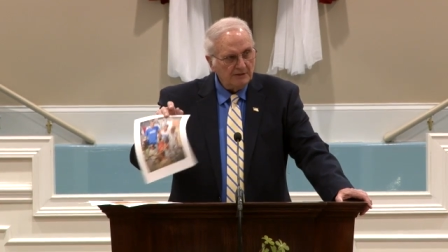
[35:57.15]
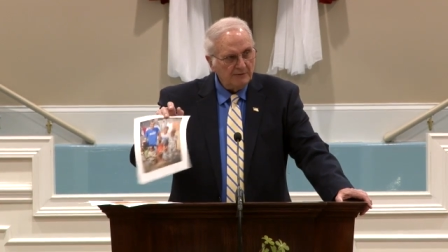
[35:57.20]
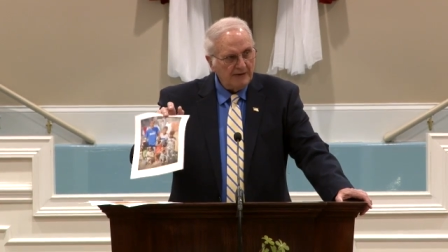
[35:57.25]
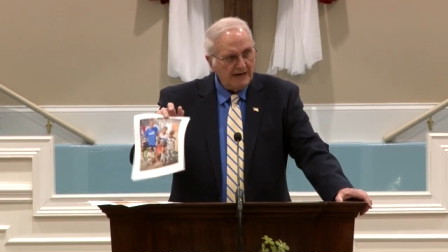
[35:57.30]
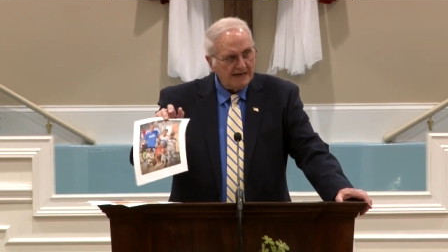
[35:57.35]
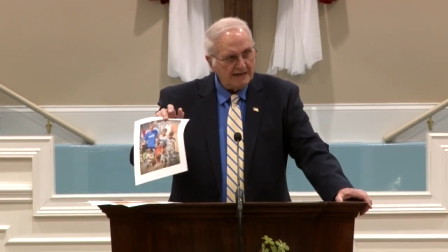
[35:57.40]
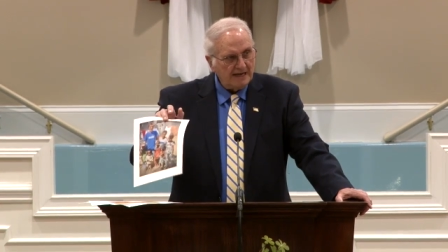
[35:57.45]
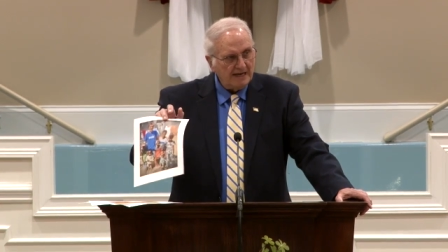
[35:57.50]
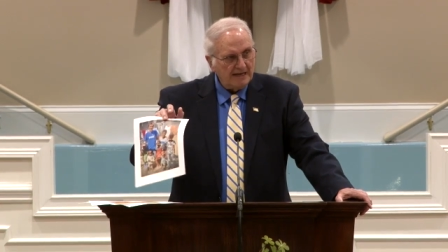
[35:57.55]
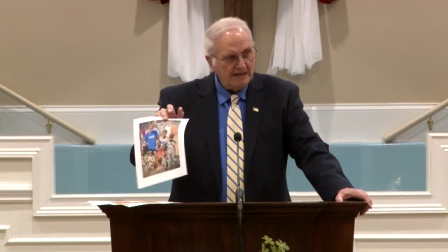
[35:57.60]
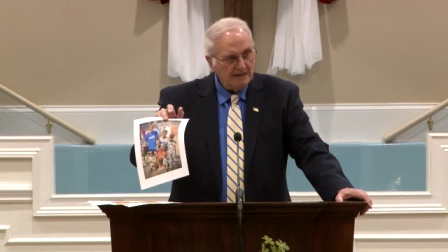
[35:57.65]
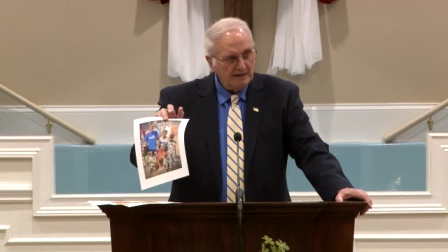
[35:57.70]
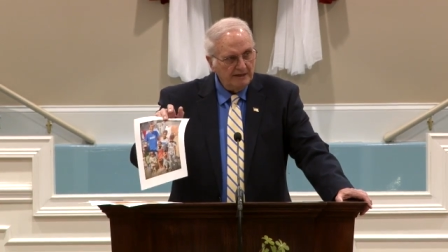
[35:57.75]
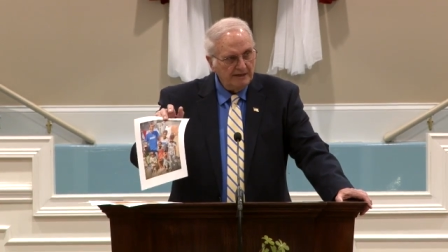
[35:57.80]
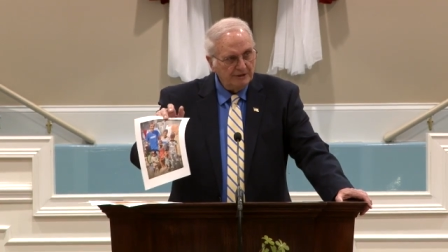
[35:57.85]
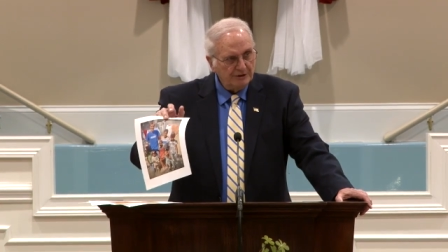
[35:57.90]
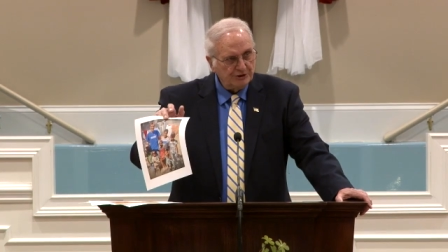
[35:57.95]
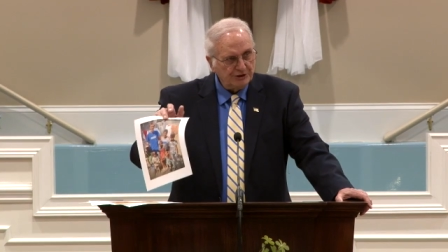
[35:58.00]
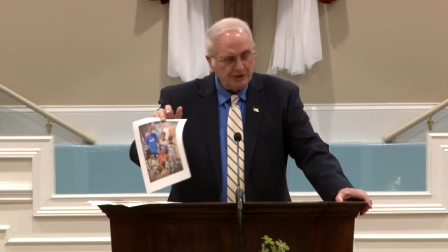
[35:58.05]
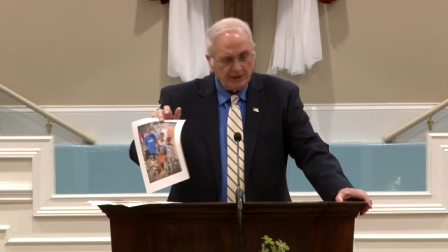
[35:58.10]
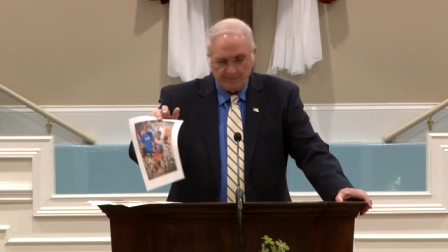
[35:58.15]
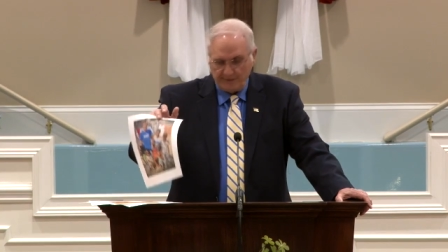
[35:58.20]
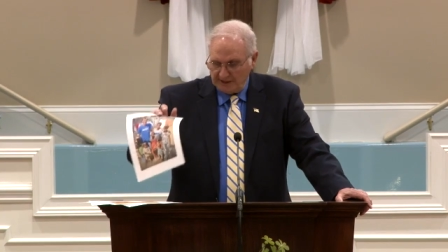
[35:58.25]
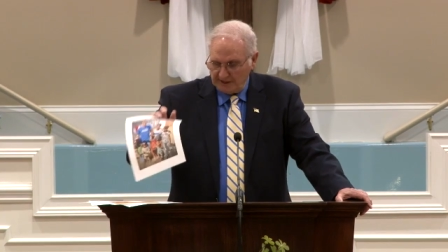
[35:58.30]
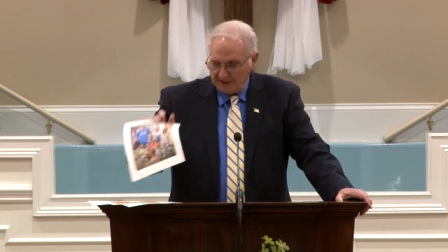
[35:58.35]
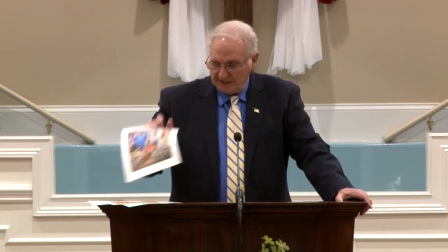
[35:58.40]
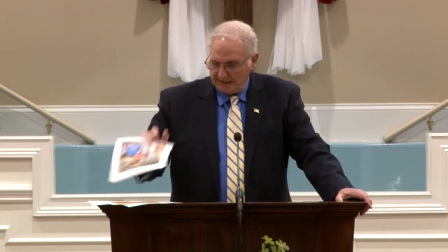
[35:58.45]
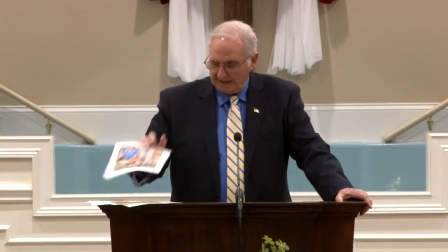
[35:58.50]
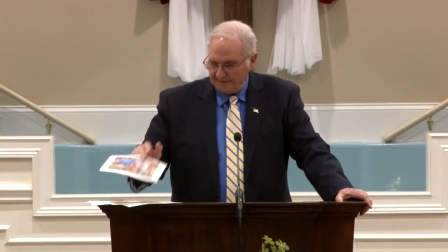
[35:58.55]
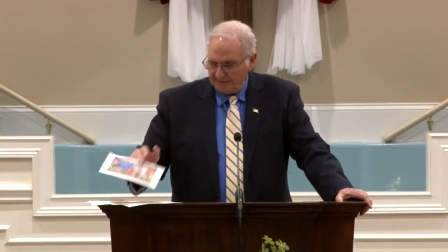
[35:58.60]
the right kind of leadership
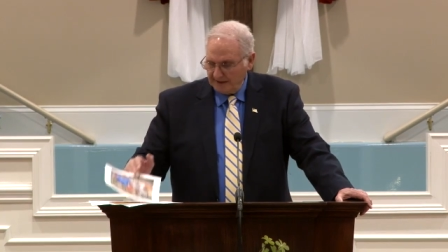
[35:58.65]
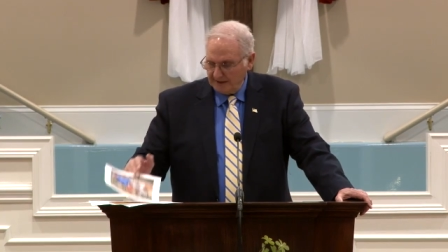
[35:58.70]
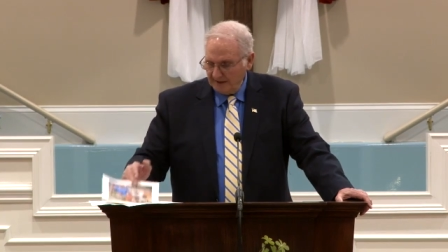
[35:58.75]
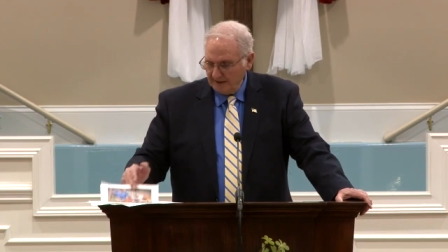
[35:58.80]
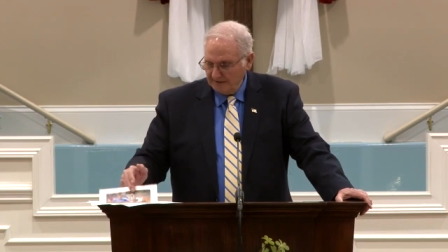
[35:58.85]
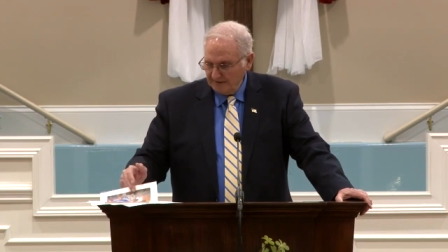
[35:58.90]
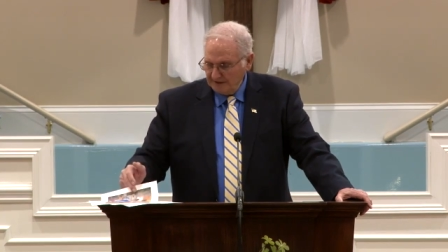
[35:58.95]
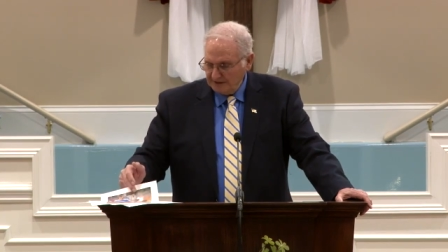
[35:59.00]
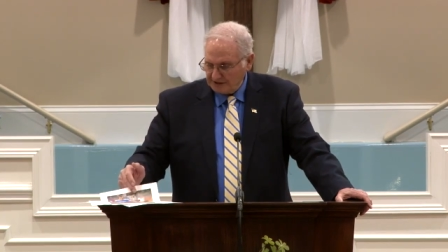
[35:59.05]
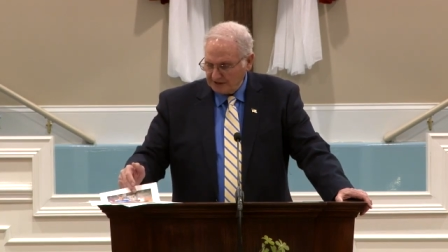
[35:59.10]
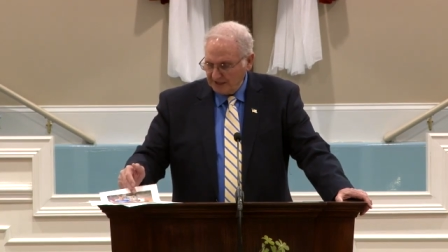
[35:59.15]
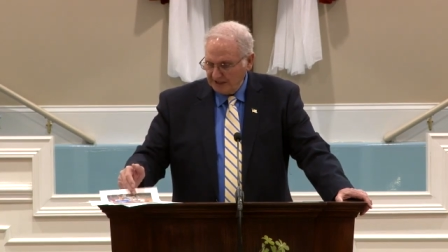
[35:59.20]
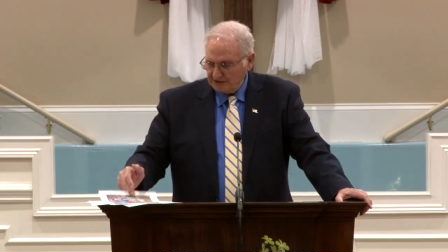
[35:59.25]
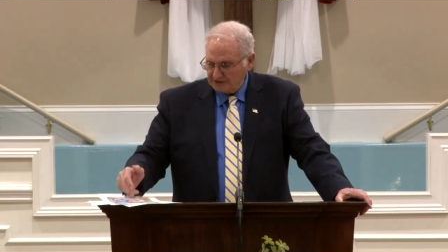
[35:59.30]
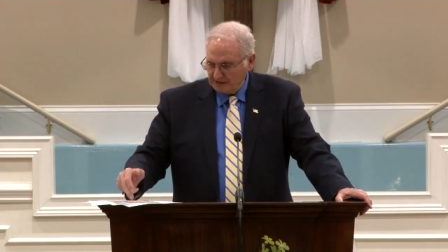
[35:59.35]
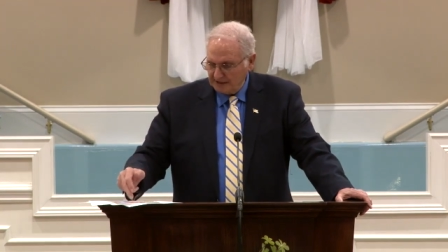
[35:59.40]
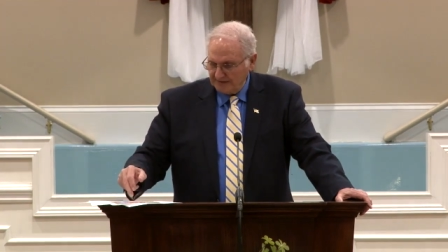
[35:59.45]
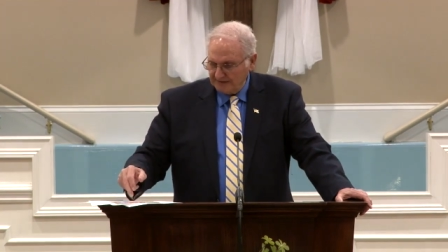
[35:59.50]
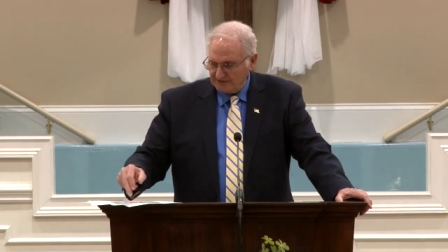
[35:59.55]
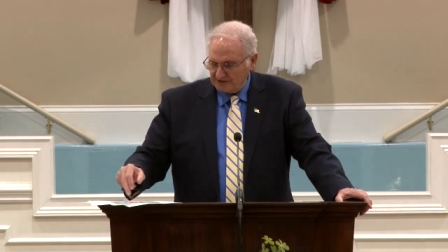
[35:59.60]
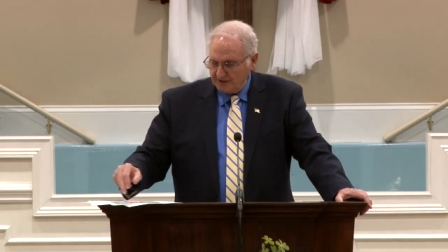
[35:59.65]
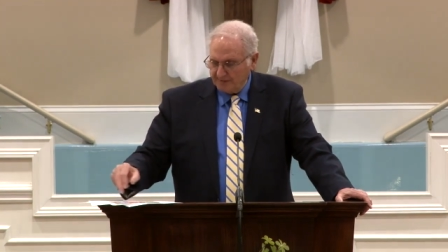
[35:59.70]
in down there, and these kids will have